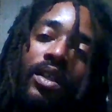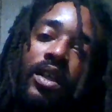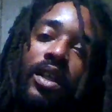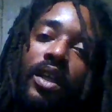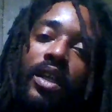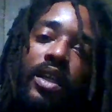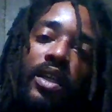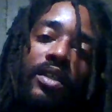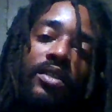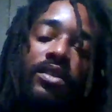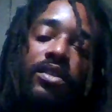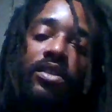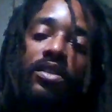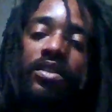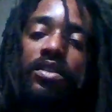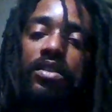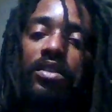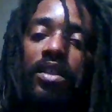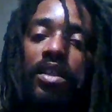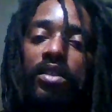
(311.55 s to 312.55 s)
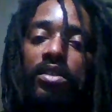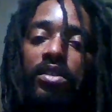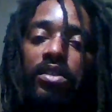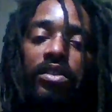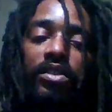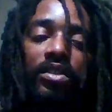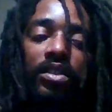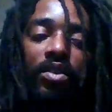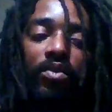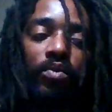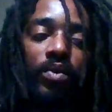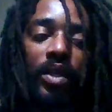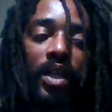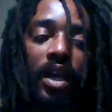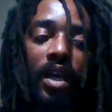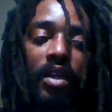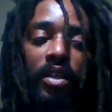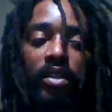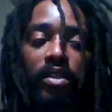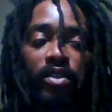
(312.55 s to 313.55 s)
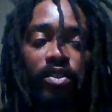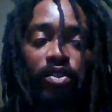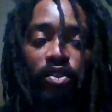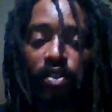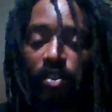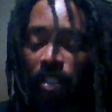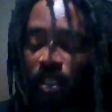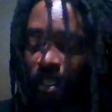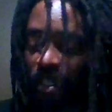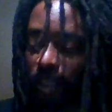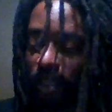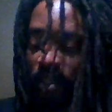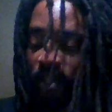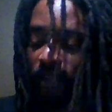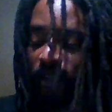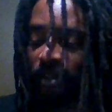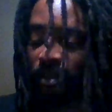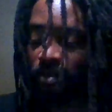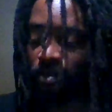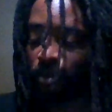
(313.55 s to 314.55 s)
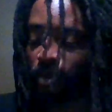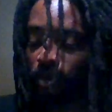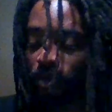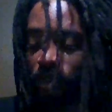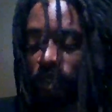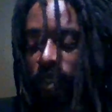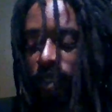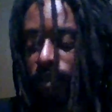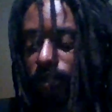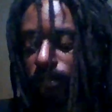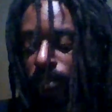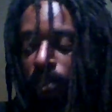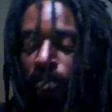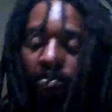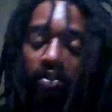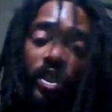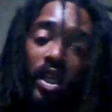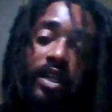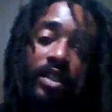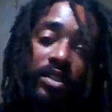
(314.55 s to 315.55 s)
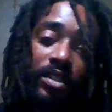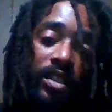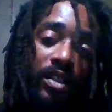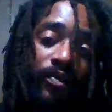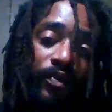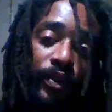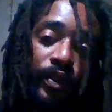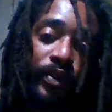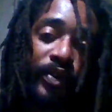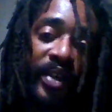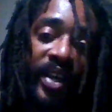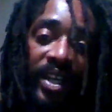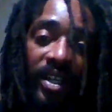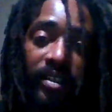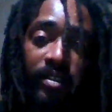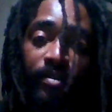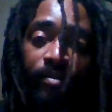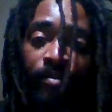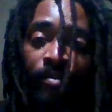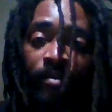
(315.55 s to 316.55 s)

And that's that's the shit we gotta understand out here, bro. Like, don't take shit for granted.